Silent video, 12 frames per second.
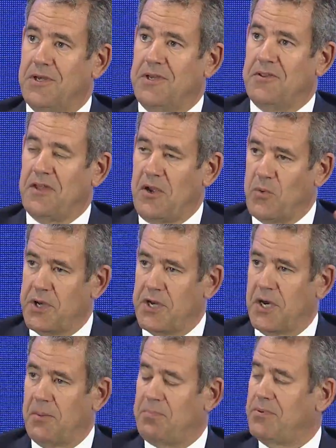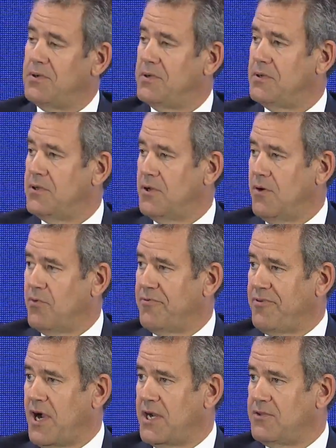They went up.
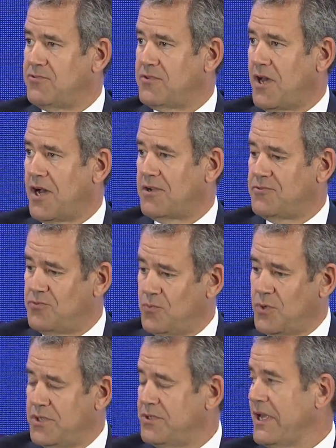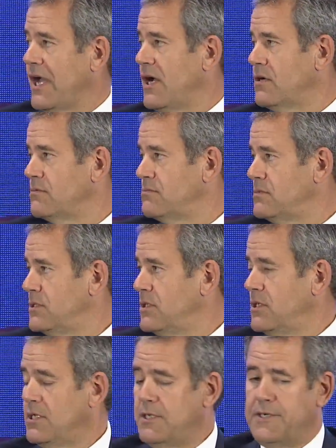Refining stocks went down.
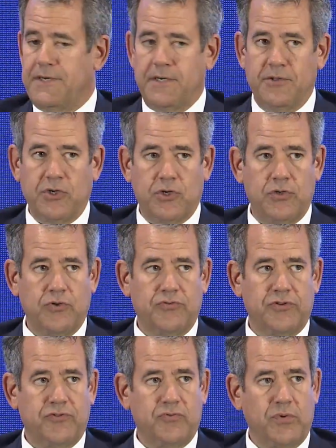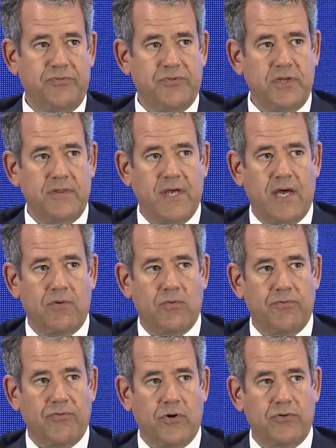The good news is we've seen that
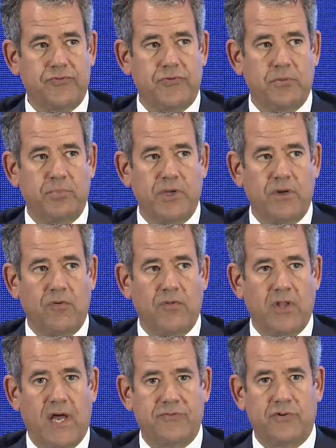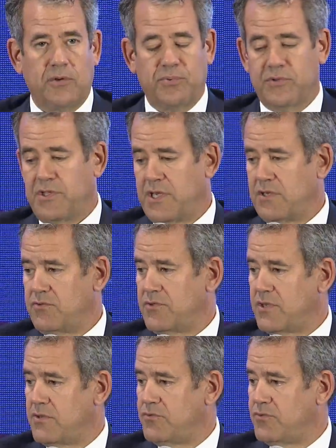reversed a bit over the last couple of days
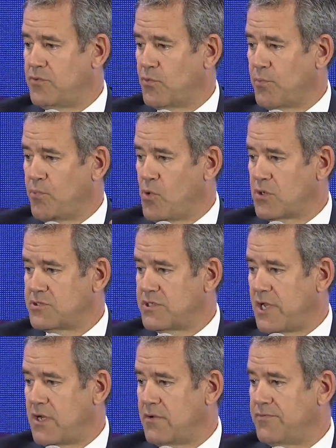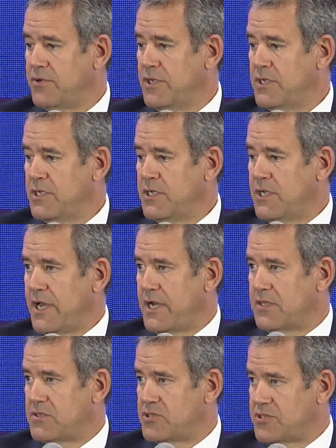as the reports out of
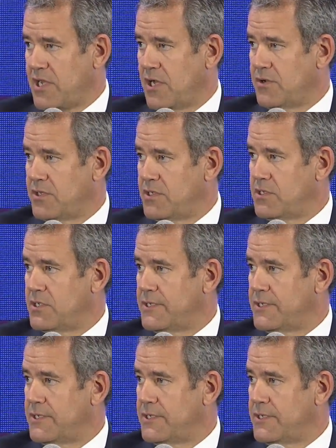the Saudi